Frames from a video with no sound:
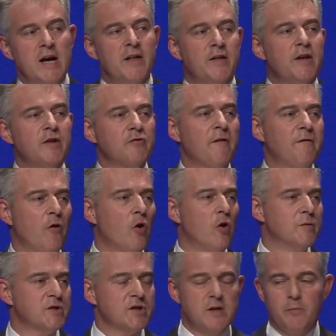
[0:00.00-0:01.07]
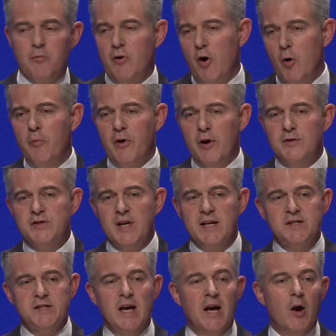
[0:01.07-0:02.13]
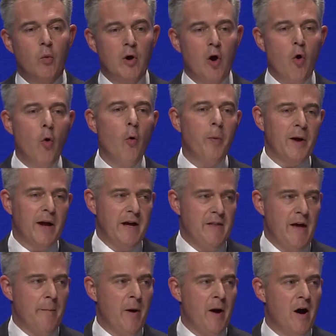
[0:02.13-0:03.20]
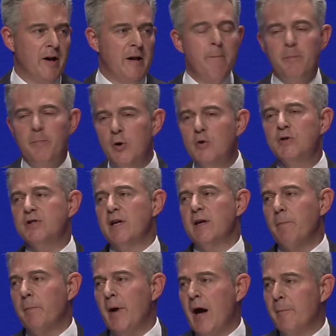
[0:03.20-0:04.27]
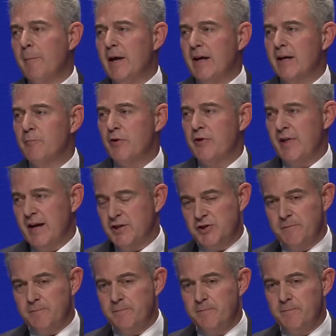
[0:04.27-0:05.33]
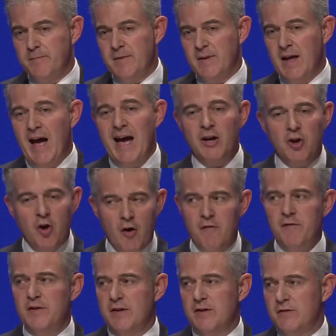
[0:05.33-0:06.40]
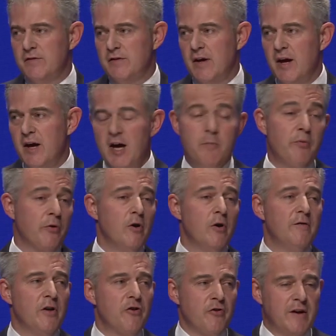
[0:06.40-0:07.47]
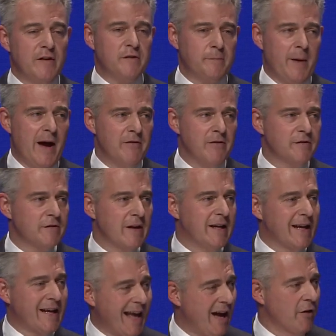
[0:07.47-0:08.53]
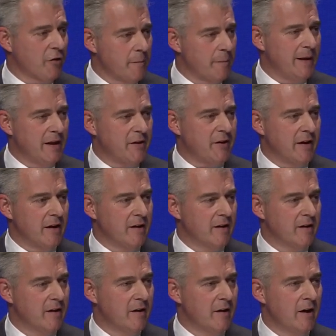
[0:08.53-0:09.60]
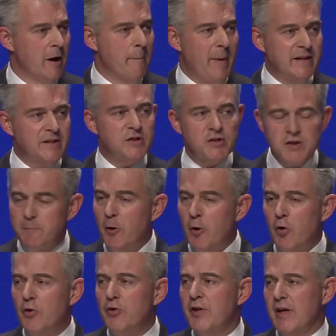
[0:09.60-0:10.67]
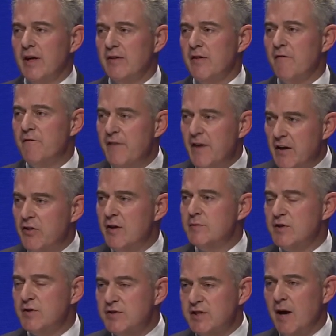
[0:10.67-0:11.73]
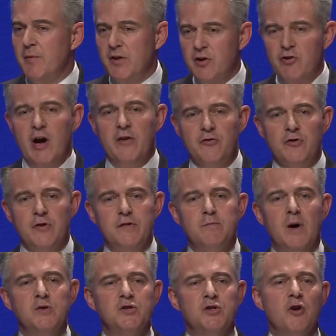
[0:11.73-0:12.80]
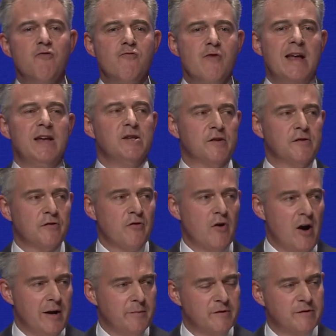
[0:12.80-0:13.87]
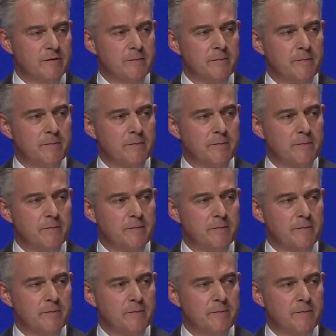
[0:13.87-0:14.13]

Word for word: These reforms to the parole process will all play their part in boosting public protection and confidence, improving transparency and accountability, better supporting the victims of some of the country's most horrendous crimes.